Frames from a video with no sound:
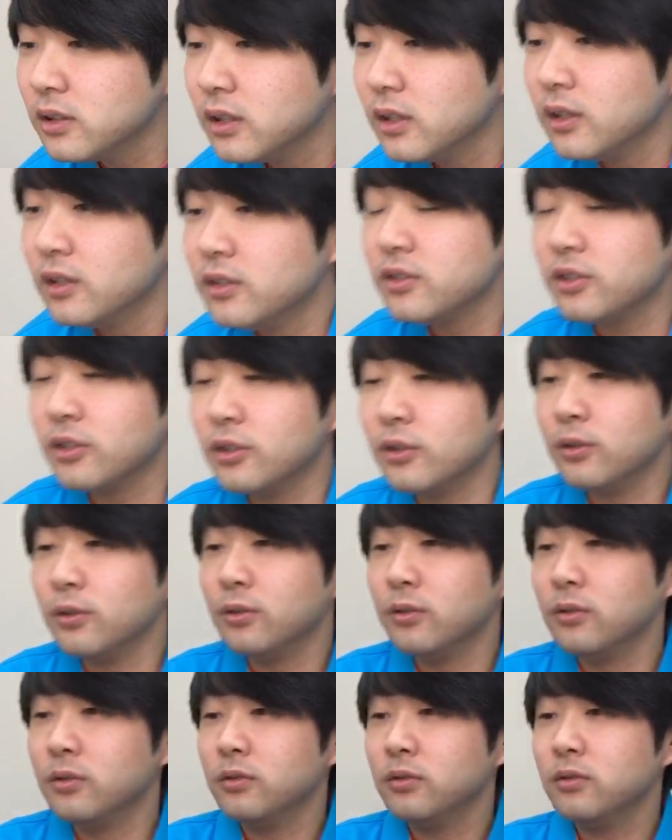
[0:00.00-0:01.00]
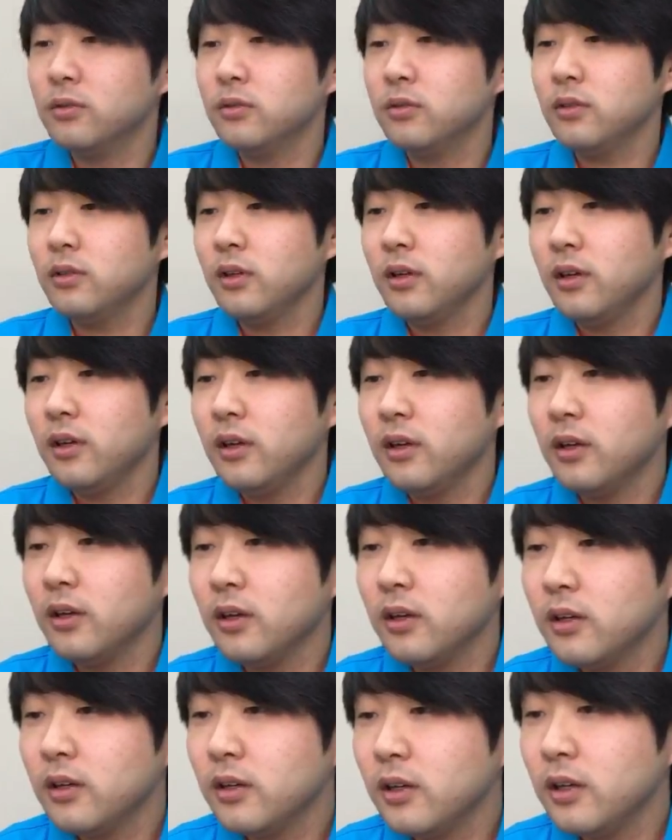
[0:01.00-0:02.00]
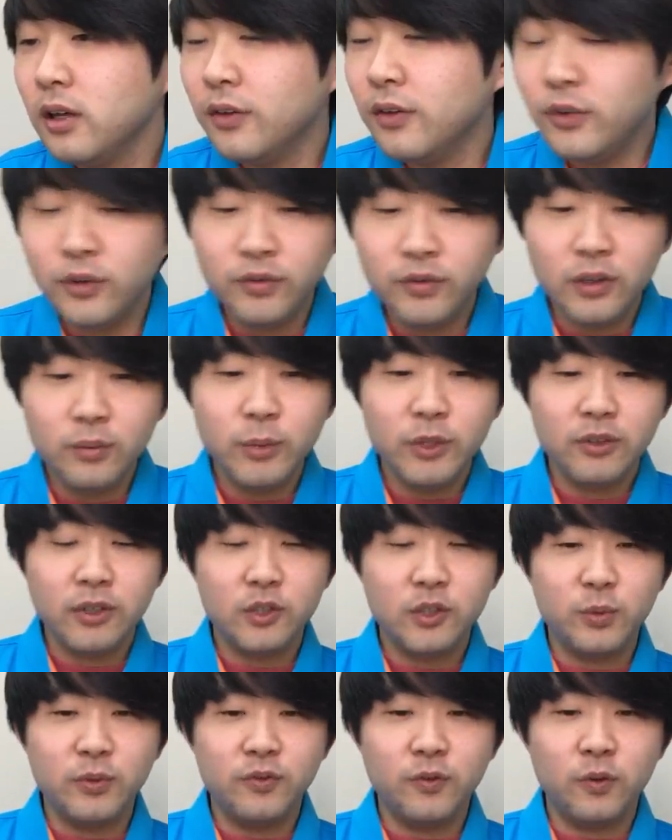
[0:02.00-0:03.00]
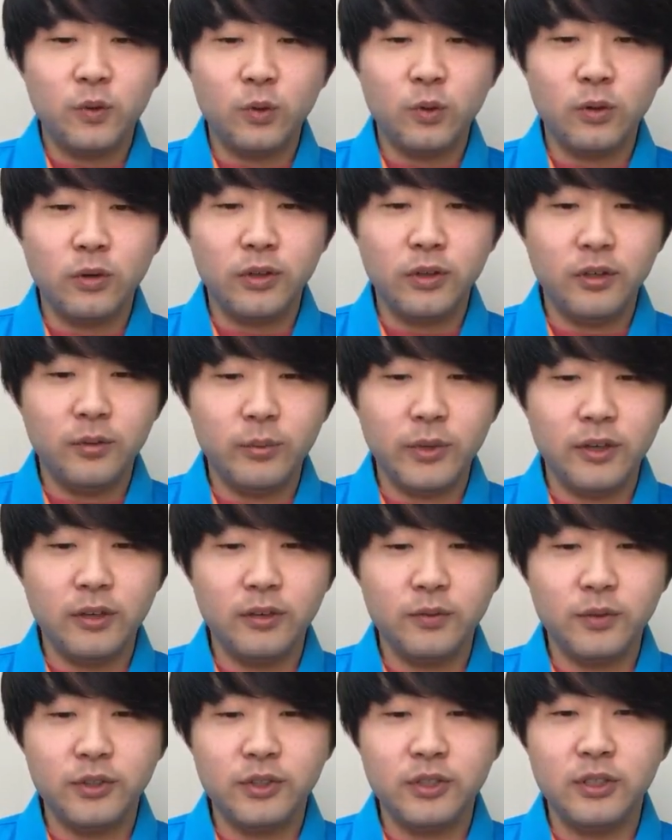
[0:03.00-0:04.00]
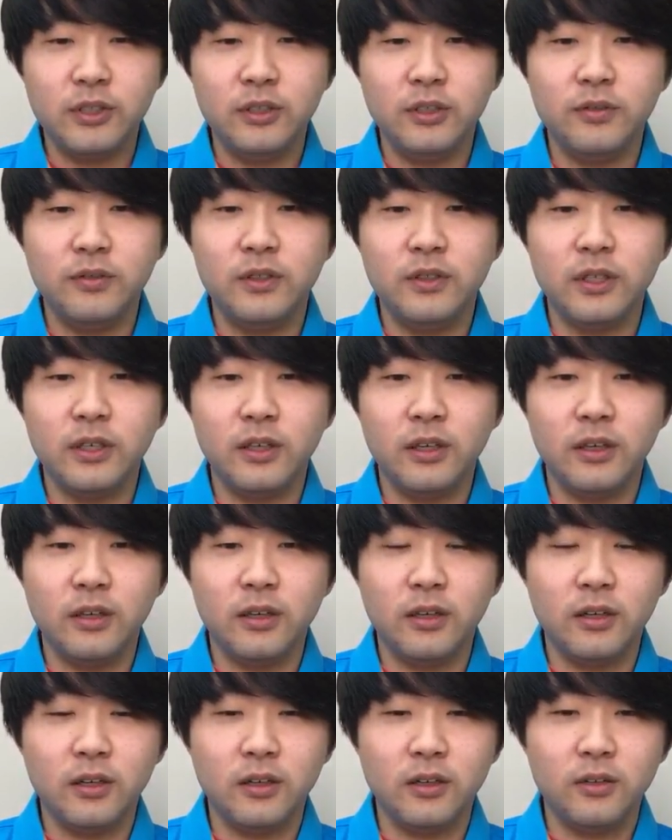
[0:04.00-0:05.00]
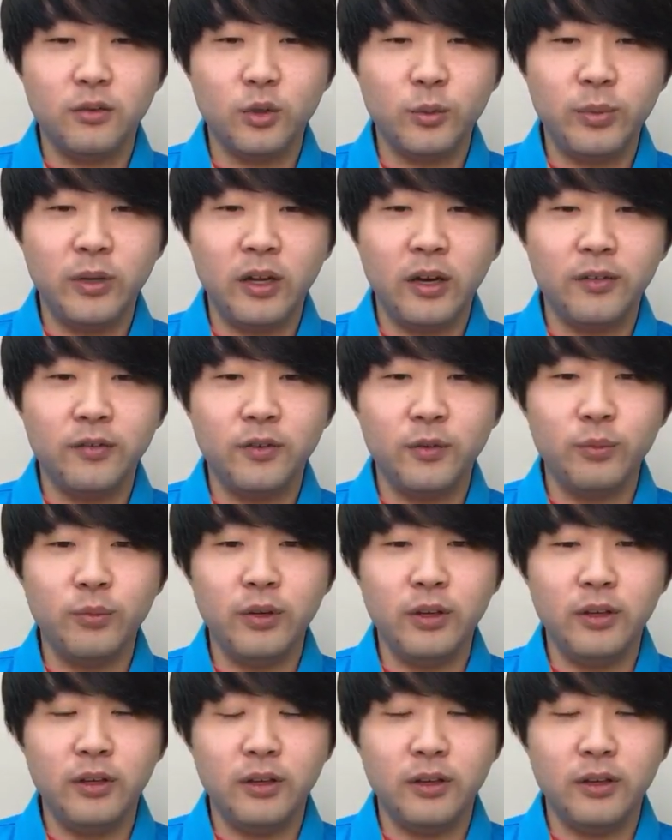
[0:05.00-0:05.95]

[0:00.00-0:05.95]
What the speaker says: So, if you've emailed us before, you may have received a reply from me.